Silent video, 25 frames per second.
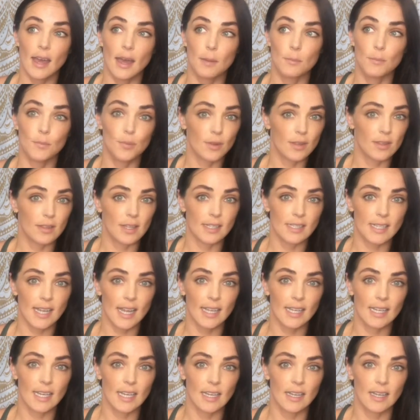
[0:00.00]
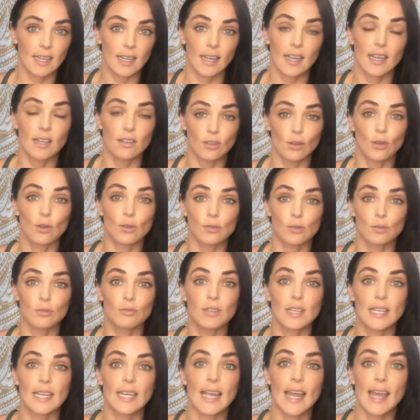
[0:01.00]
breathing technique, it's also
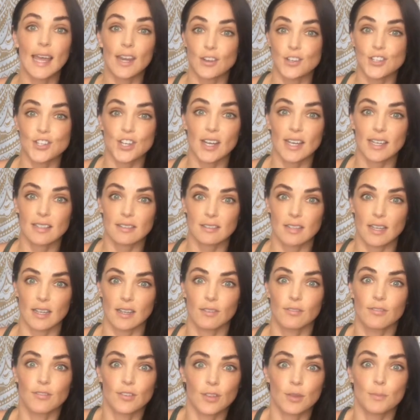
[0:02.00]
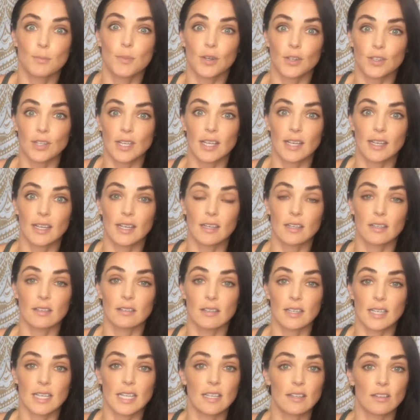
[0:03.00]
really energizing for the body, because
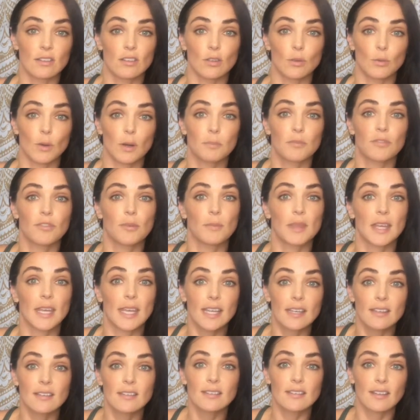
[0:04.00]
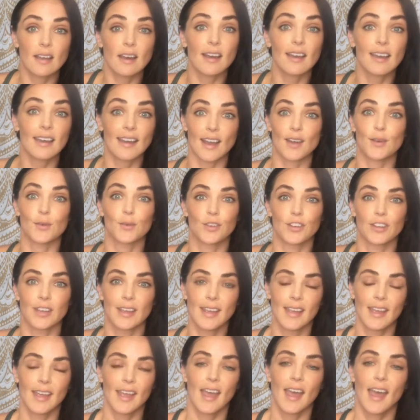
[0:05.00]
it heats you up from the inside out.
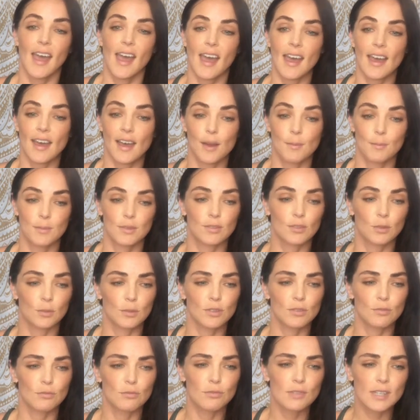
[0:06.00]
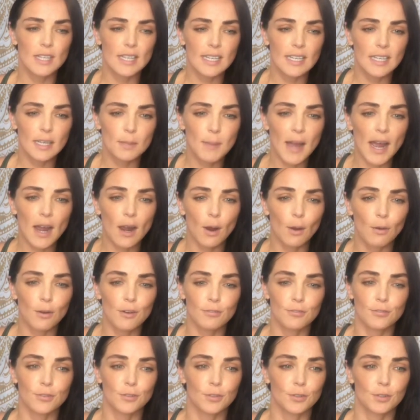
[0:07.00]
So it's really
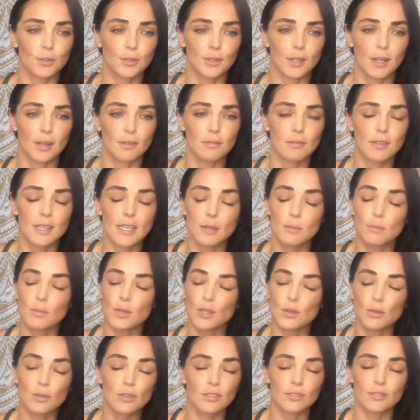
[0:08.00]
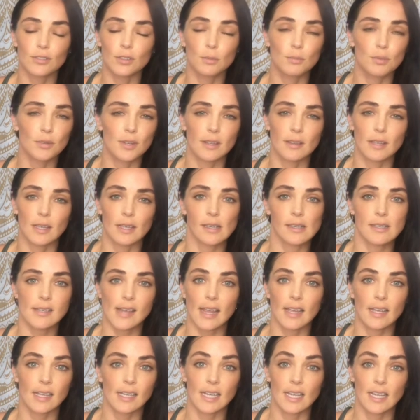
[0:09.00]
powerful, a really beautiful breathing
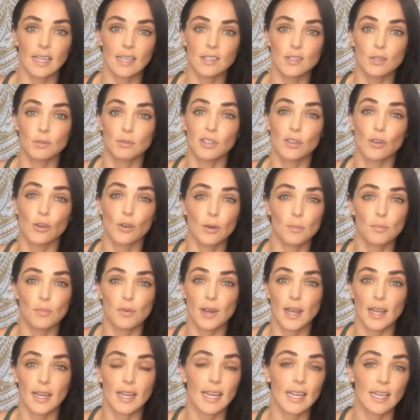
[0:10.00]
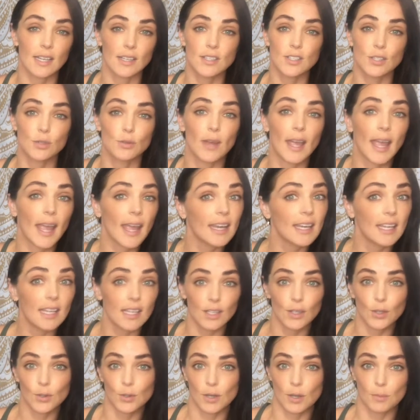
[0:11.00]
technique to incorporate into any
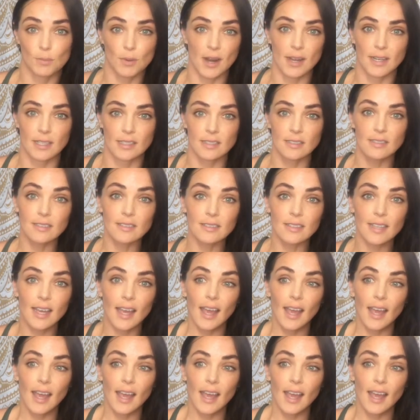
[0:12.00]
yoga practice.